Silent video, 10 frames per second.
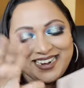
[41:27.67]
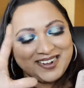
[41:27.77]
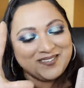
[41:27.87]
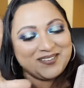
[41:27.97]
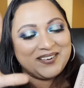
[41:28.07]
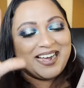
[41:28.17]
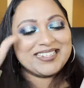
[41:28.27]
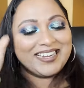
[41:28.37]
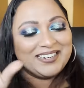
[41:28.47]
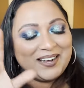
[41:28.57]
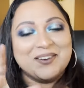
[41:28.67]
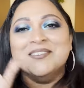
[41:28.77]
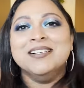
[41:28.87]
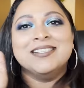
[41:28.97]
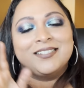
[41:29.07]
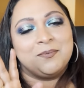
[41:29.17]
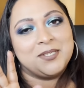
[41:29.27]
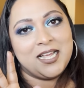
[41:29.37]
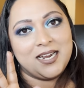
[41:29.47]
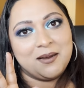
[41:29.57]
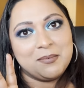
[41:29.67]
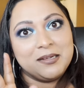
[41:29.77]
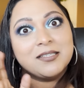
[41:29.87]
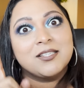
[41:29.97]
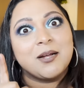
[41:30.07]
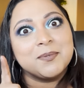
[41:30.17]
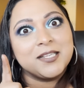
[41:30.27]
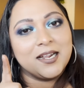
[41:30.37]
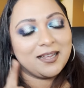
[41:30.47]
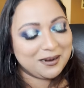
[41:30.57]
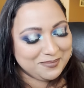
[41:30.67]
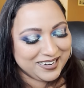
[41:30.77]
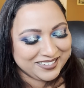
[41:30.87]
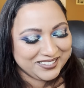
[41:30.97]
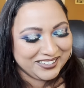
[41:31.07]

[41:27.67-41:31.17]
know, you guys, I know. Stop staring at me. Stop staring at me.